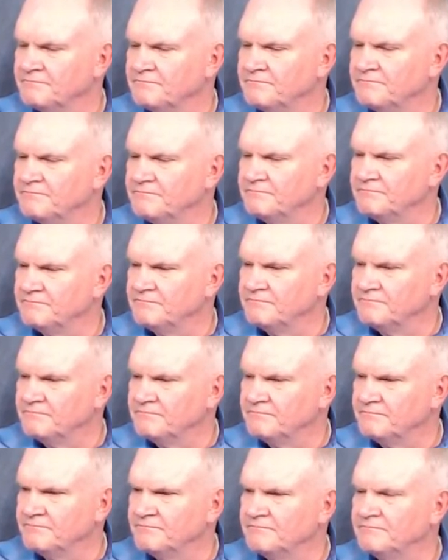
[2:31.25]

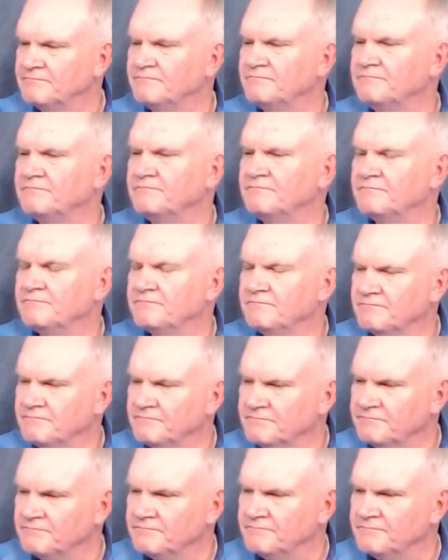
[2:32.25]

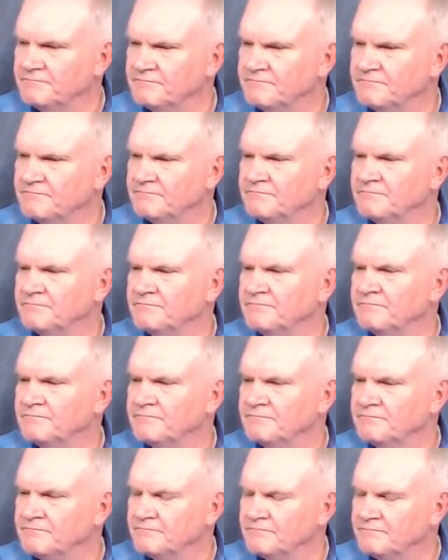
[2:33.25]

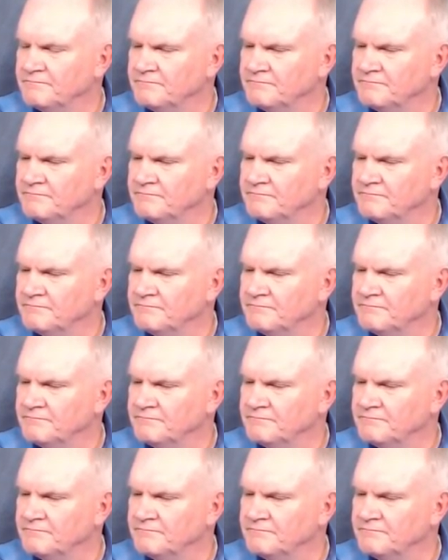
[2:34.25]
[no speech]